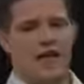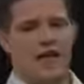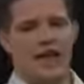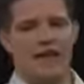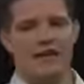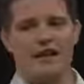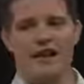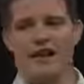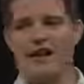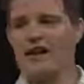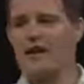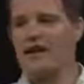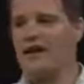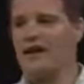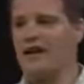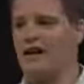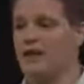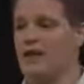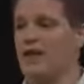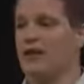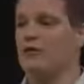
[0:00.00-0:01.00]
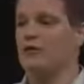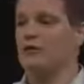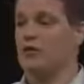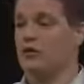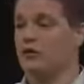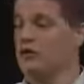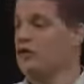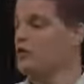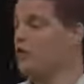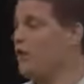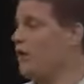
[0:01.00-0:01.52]
I thought that was
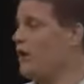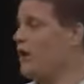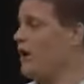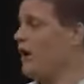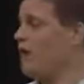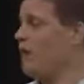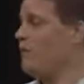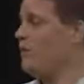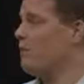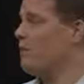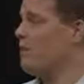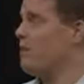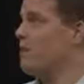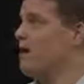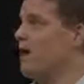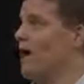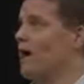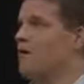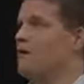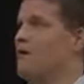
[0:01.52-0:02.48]
really cool. I